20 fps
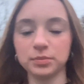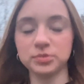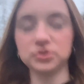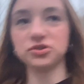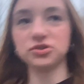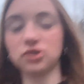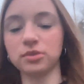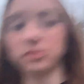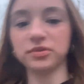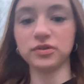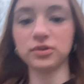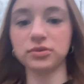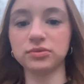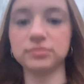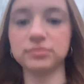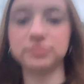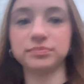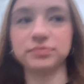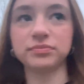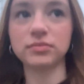just drop my phone.
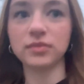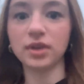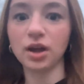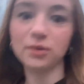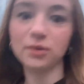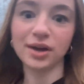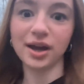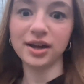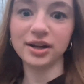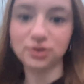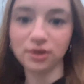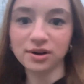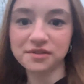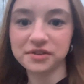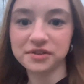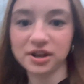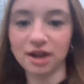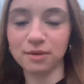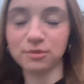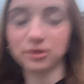Oh yeah, and I don't have a
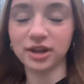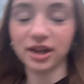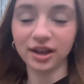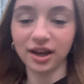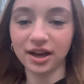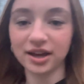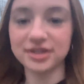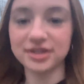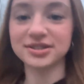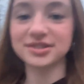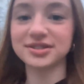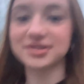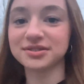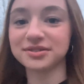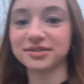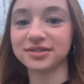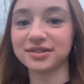camera yet, guys.